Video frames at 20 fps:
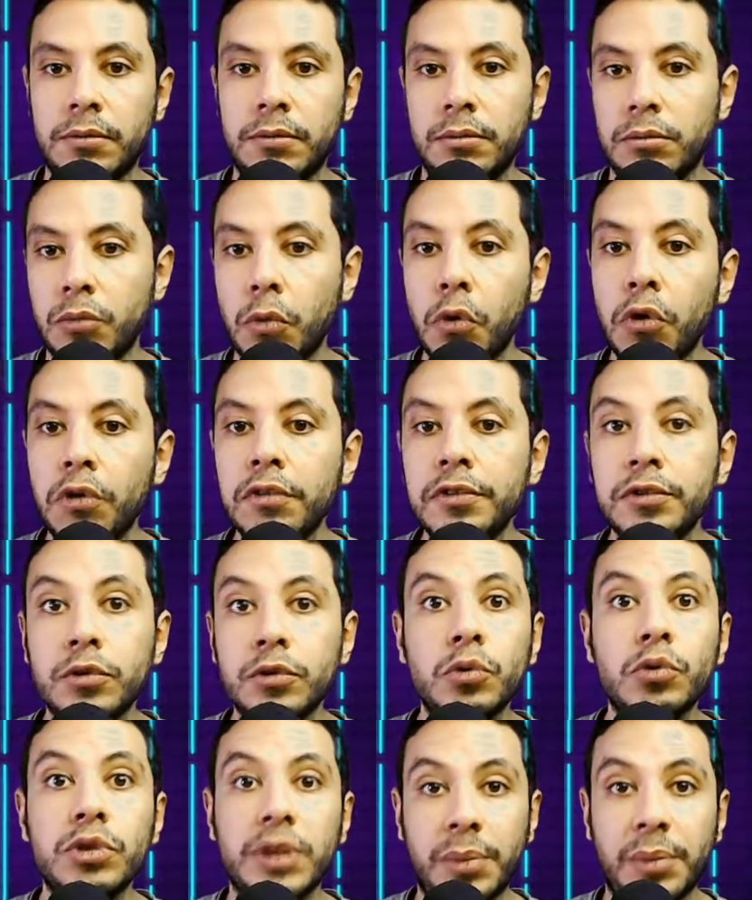move
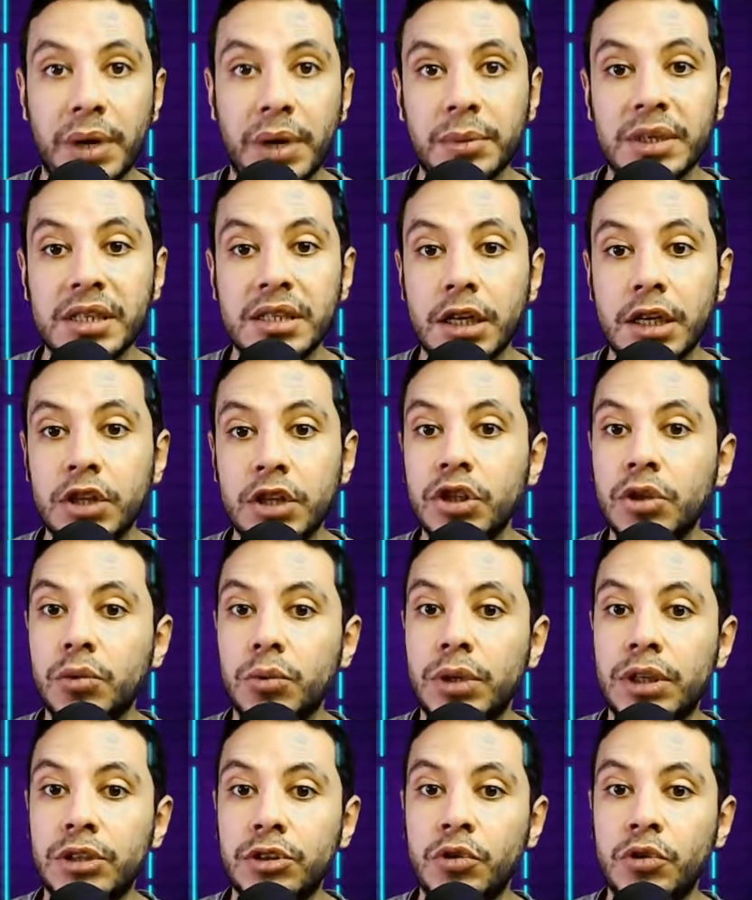to the payment section
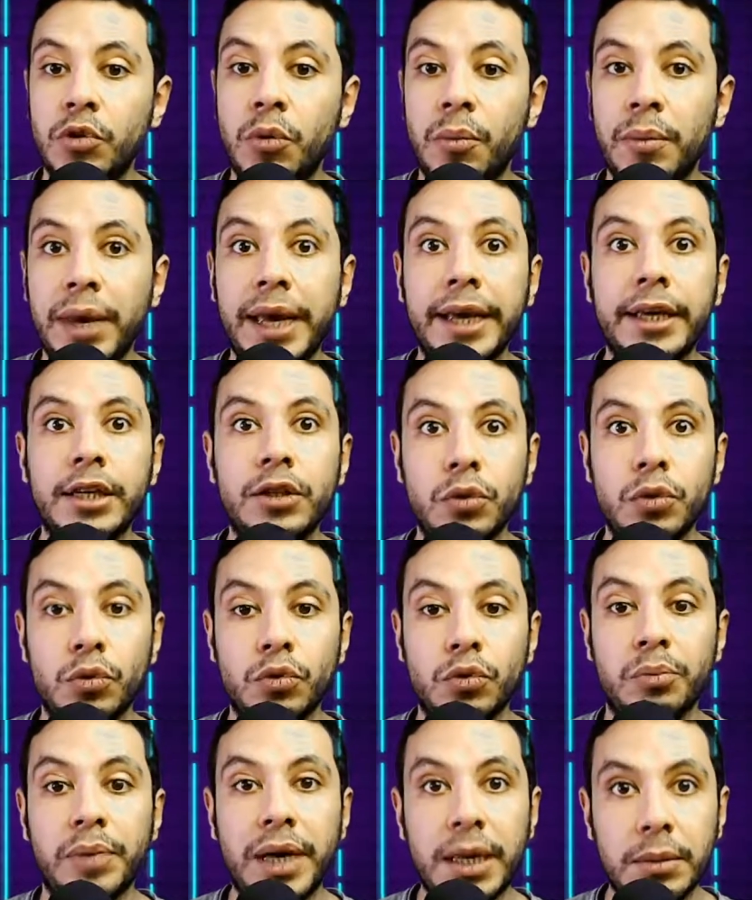where you make your
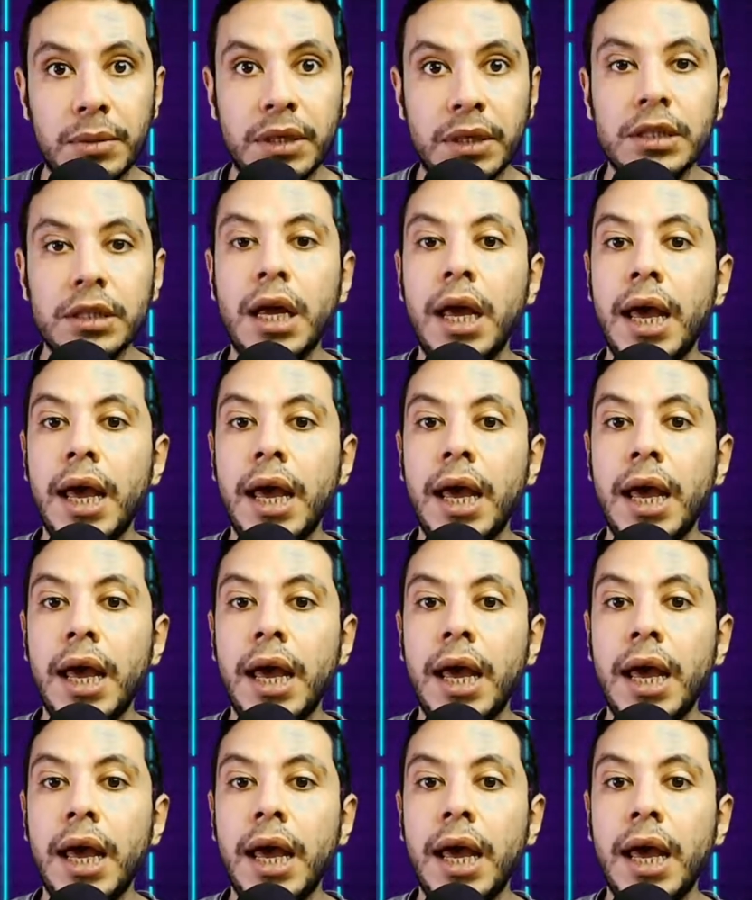payment,